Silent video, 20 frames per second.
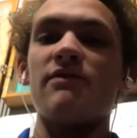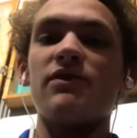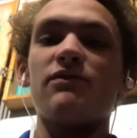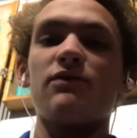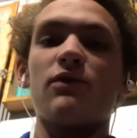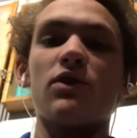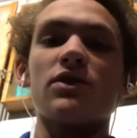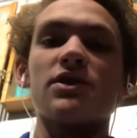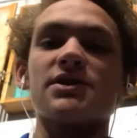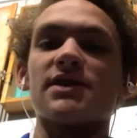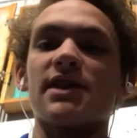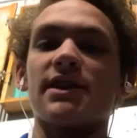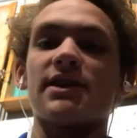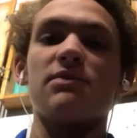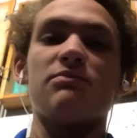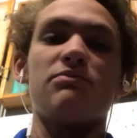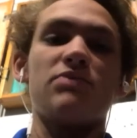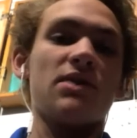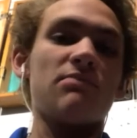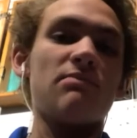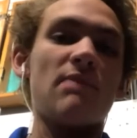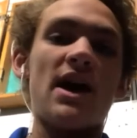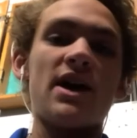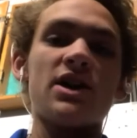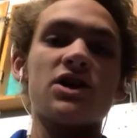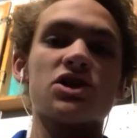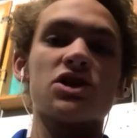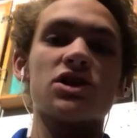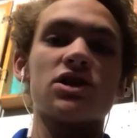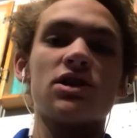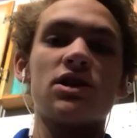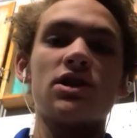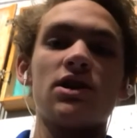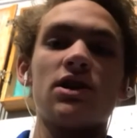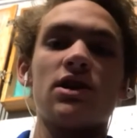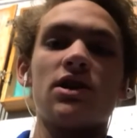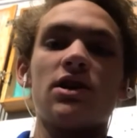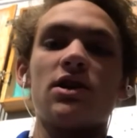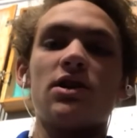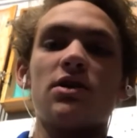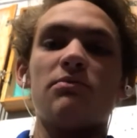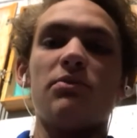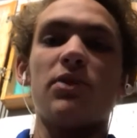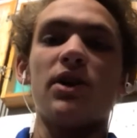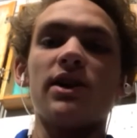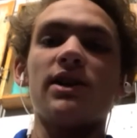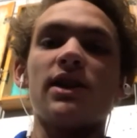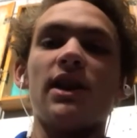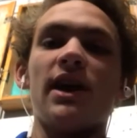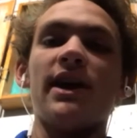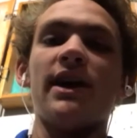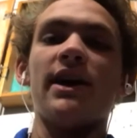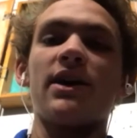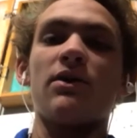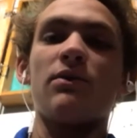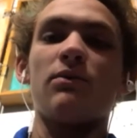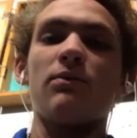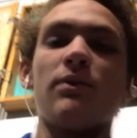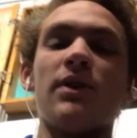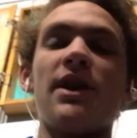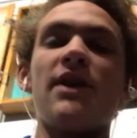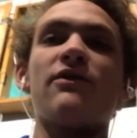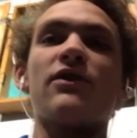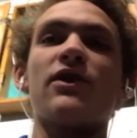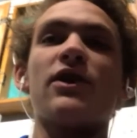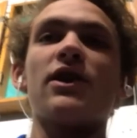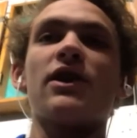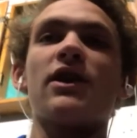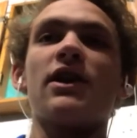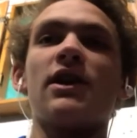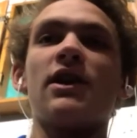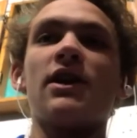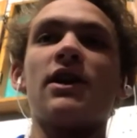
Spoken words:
for, is like the big match. But like whenever